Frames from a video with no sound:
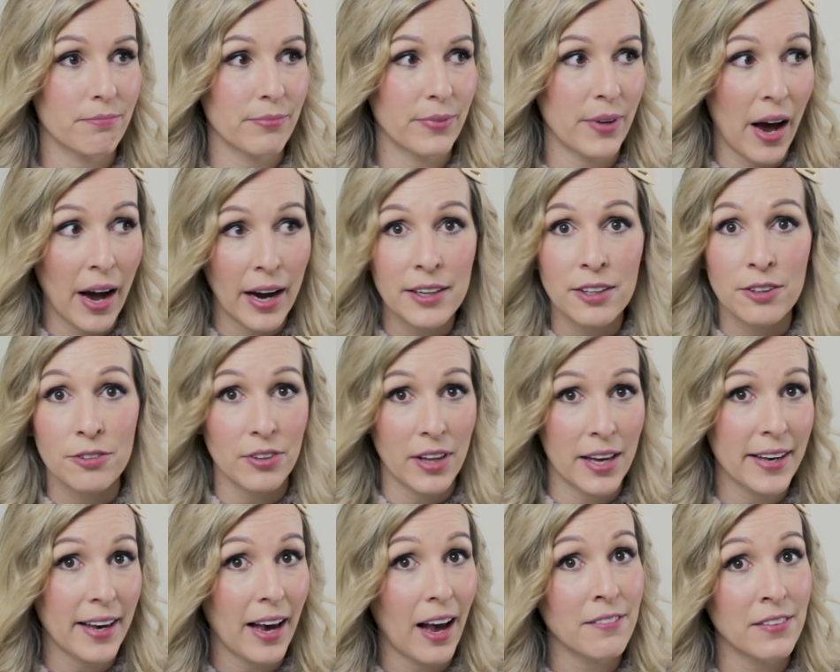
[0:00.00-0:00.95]
kind of
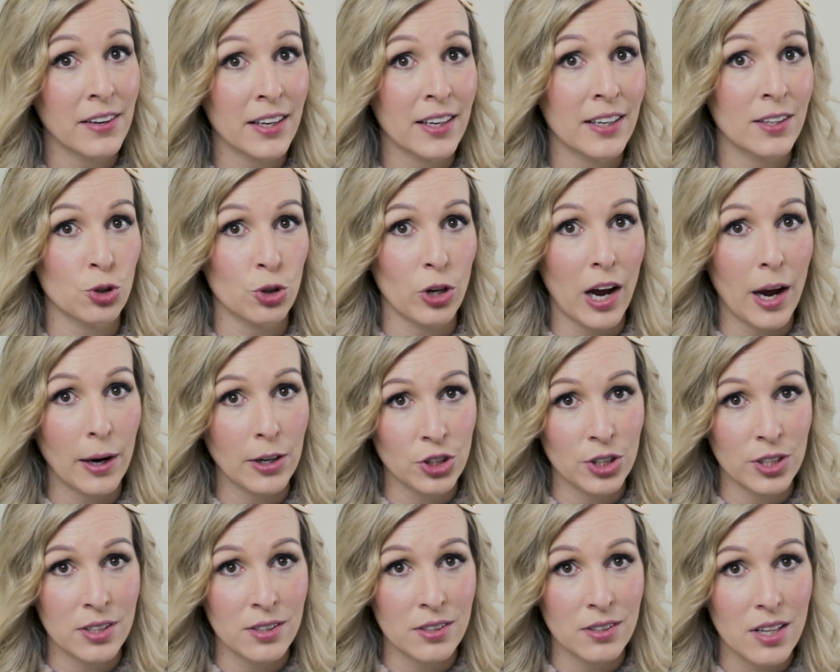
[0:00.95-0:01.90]
like having
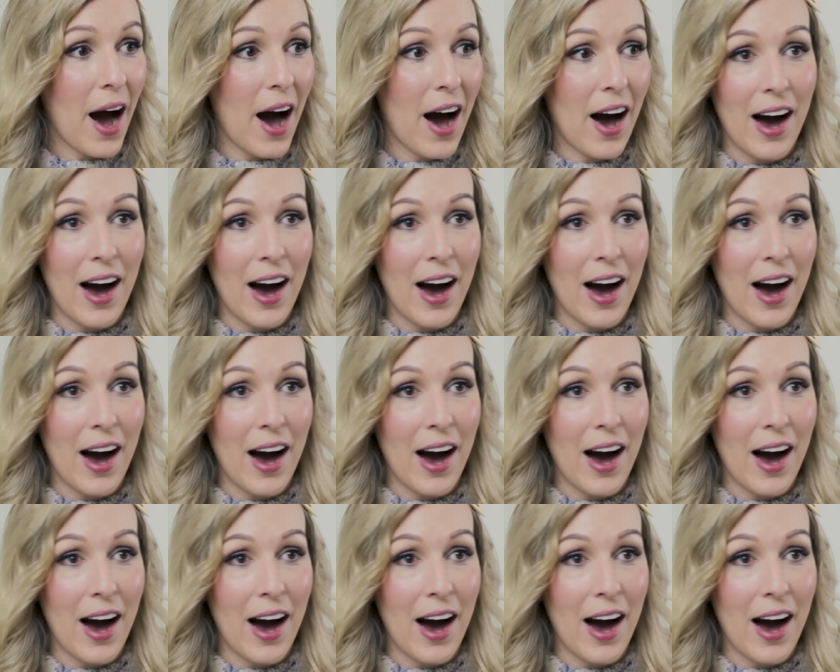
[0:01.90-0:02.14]
contractions,